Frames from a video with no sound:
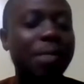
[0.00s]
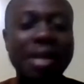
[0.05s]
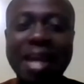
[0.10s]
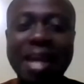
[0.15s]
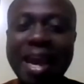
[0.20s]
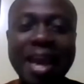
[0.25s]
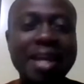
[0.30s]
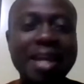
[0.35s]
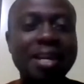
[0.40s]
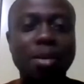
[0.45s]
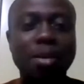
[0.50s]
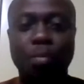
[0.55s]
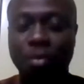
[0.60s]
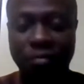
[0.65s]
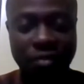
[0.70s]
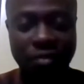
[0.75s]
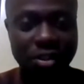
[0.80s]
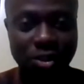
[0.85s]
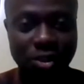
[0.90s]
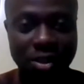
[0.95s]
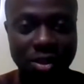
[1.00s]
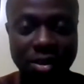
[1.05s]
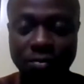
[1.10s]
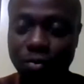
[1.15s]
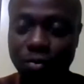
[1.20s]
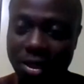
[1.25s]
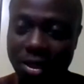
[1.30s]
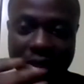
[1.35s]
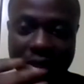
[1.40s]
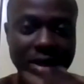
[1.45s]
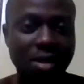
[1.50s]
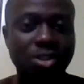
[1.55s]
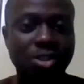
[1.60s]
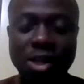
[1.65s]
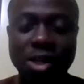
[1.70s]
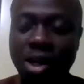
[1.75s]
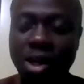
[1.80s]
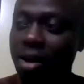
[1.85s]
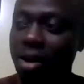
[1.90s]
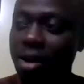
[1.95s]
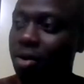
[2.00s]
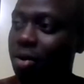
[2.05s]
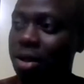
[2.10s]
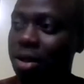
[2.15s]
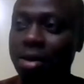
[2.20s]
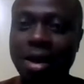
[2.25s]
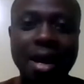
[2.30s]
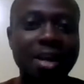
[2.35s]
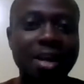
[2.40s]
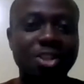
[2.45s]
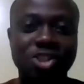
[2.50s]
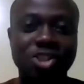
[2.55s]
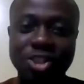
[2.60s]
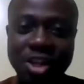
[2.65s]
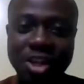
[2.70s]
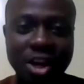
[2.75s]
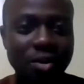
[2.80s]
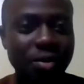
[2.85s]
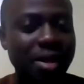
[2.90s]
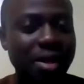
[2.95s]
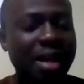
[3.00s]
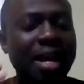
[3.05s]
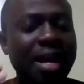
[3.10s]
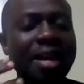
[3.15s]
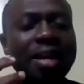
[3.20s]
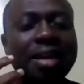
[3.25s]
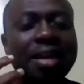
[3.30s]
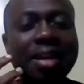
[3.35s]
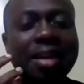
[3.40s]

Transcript: I mean, any profession, even in HR, in engineering,